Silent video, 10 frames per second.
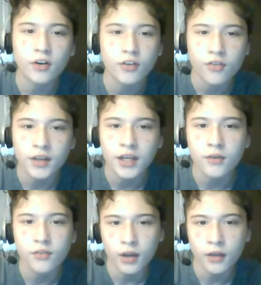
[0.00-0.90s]
to sing
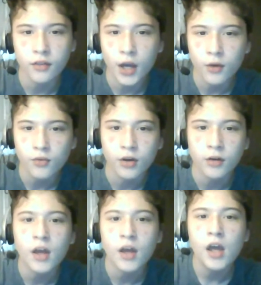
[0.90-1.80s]
outside the house
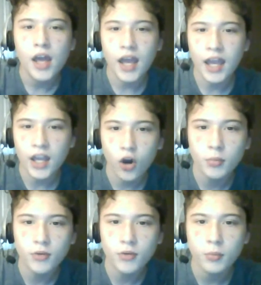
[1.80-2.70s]
of a
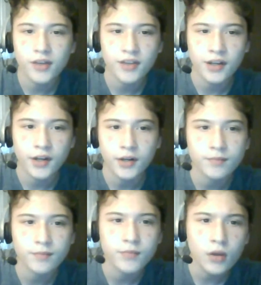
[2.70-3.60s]
homophobic senator.
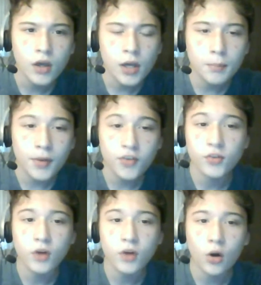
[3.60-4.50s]
Best
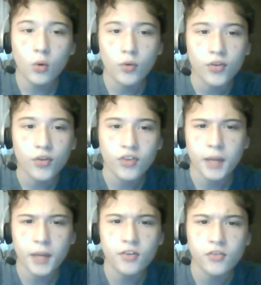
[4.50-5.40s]
of all were the
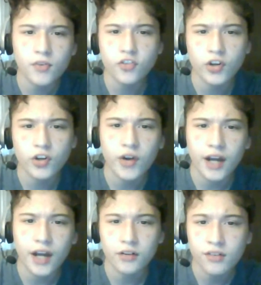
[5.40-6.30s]
segments featuring
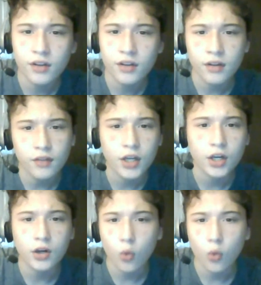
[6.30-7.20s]
Crackers, the
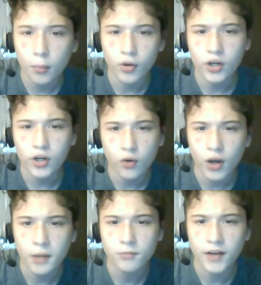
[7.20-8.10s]
corporate
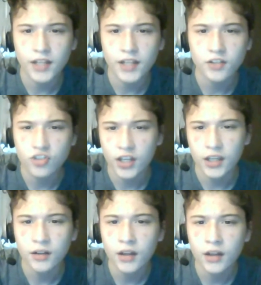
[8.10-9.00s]
crime-fighting chicken,